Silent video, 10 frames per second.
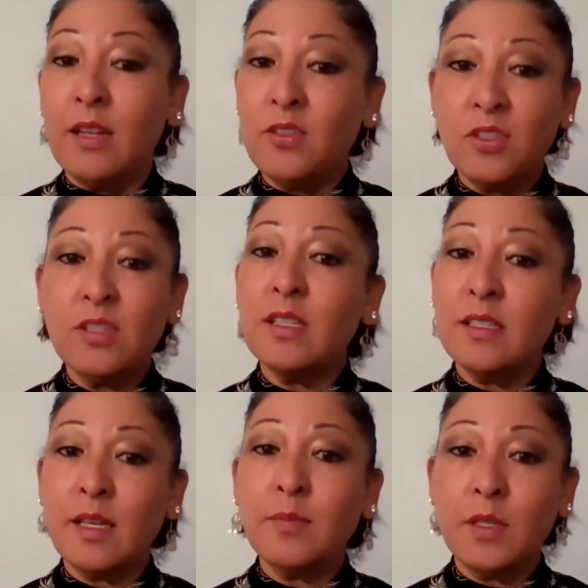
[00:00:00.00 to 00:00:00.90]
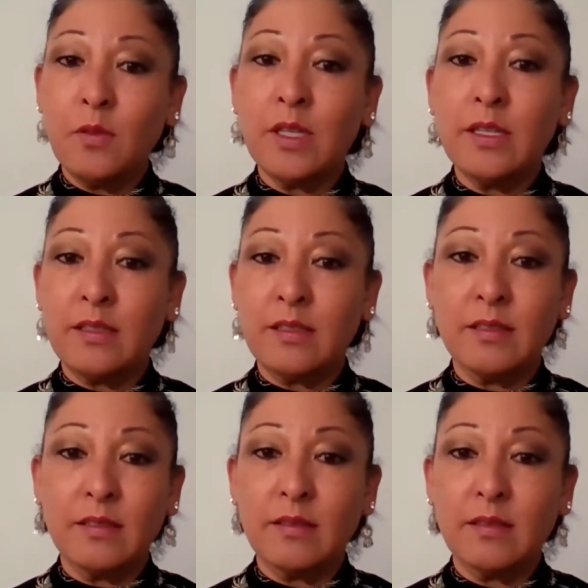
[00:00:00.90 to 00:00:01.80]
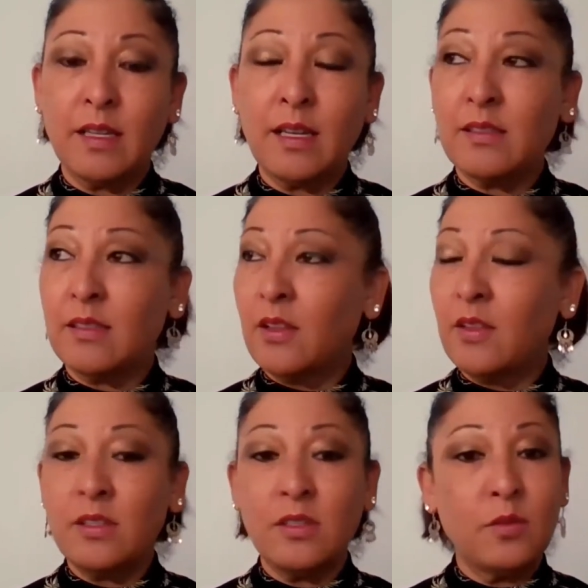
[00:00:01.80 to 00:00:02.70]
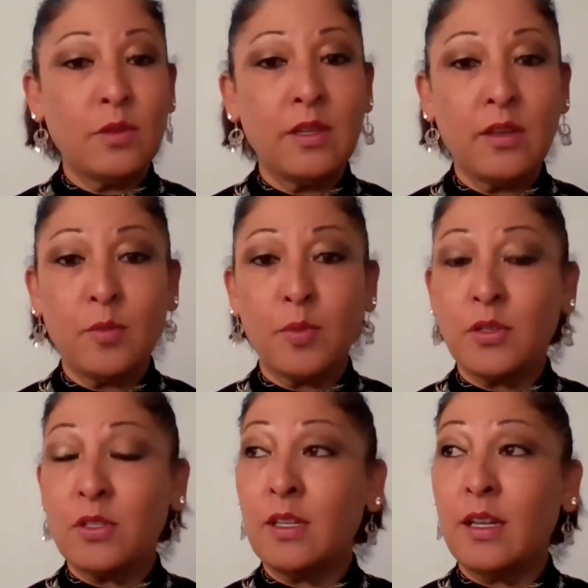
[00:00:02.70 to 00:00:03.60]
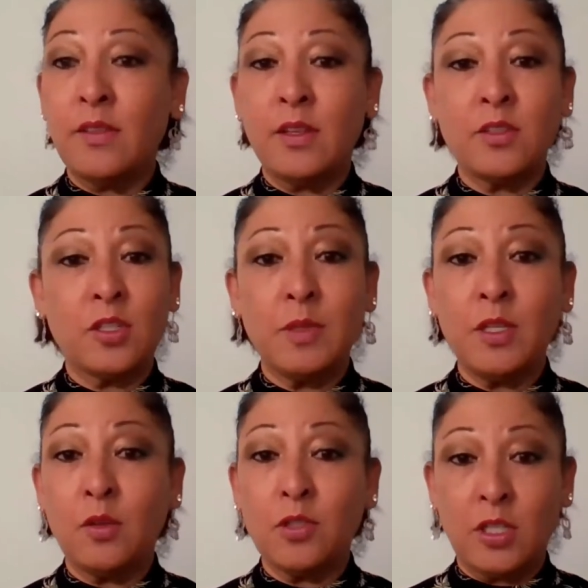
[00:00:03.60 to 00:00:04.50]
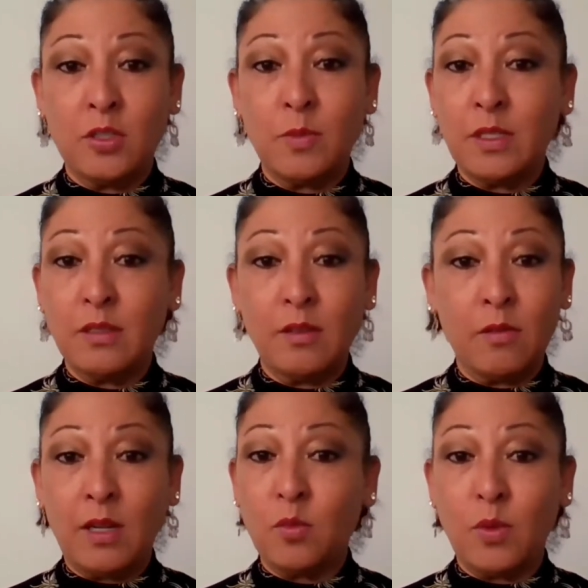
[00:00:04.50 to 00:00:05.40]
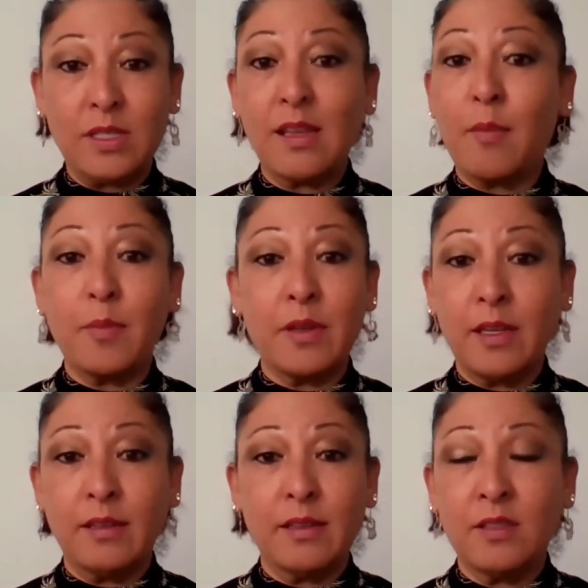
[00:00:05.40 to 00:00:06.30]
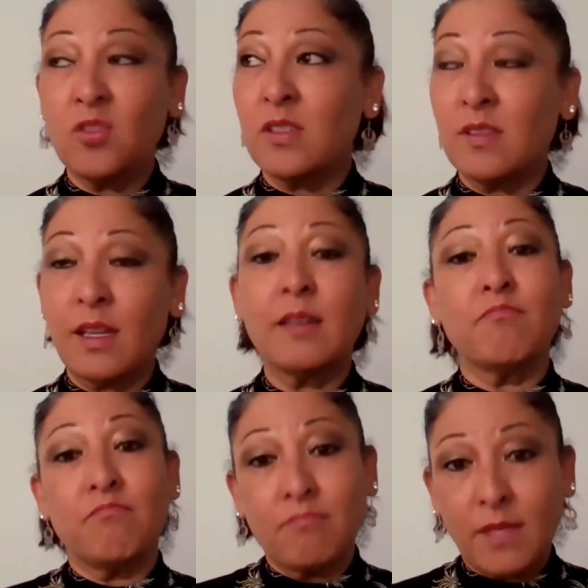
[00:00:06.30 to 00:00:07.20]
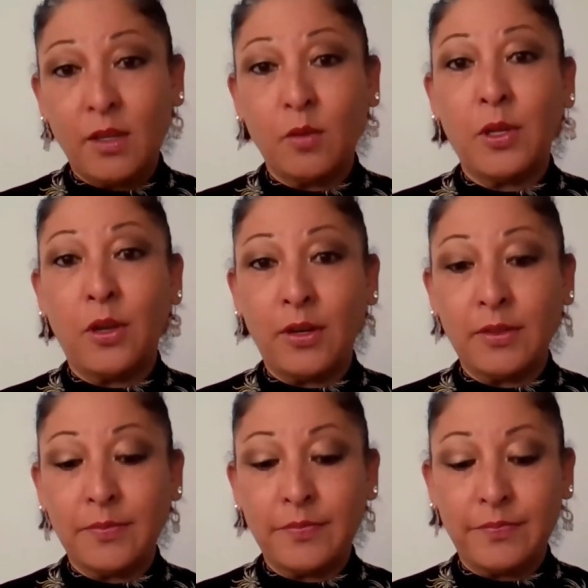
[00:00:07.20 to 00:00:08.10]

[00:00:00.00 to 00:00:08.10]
It's just accepting what is. It has nothing to do with the other person, and there should be no judgment around what's happening. It's just like, here we are.